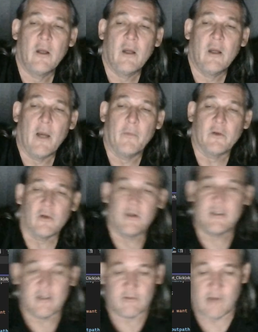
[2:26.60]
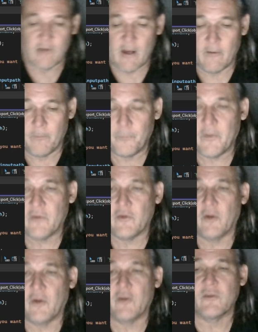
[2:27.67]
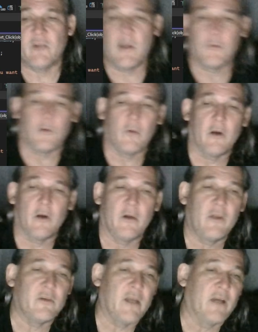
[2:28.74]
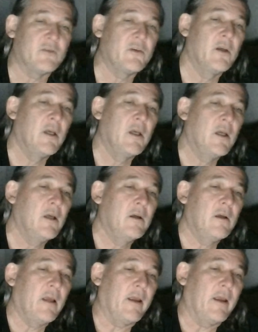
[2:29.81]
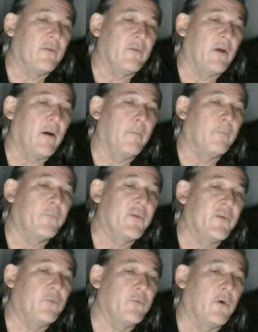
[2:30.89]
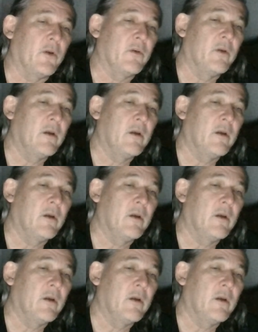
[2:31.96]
I'm going to delete this file and show you because now I'm going to run another test. And this one